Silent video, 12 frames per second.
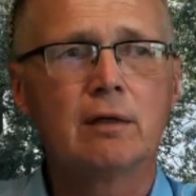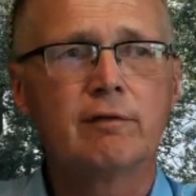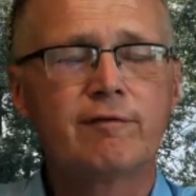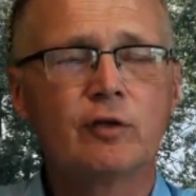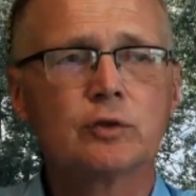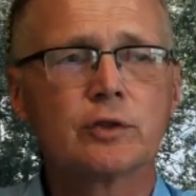
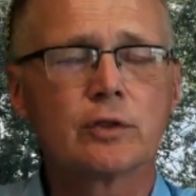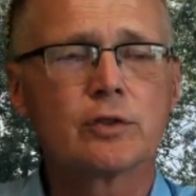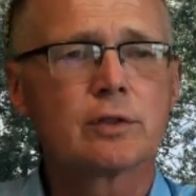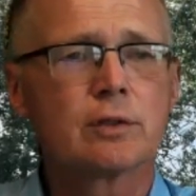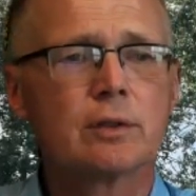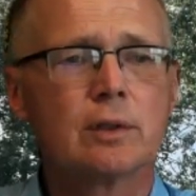
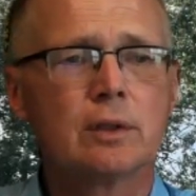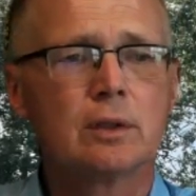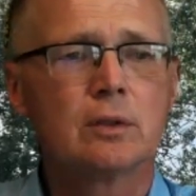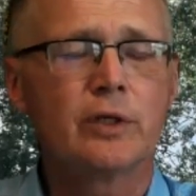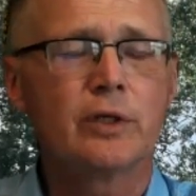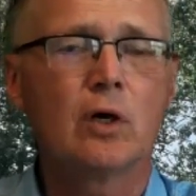filters.
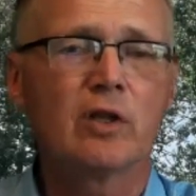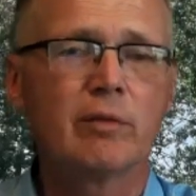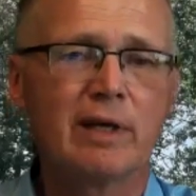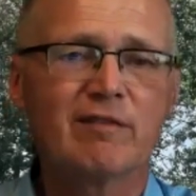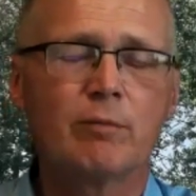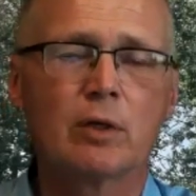We call them
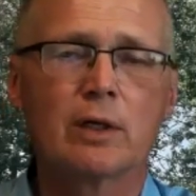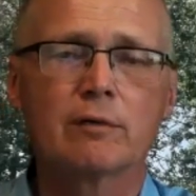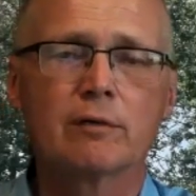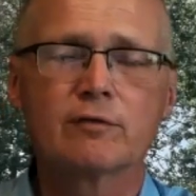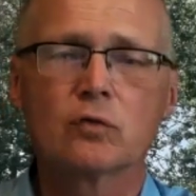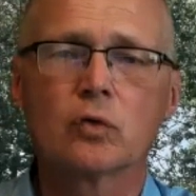FBAR
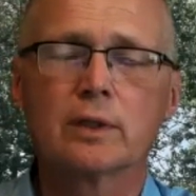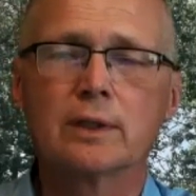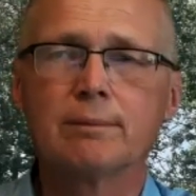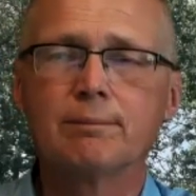for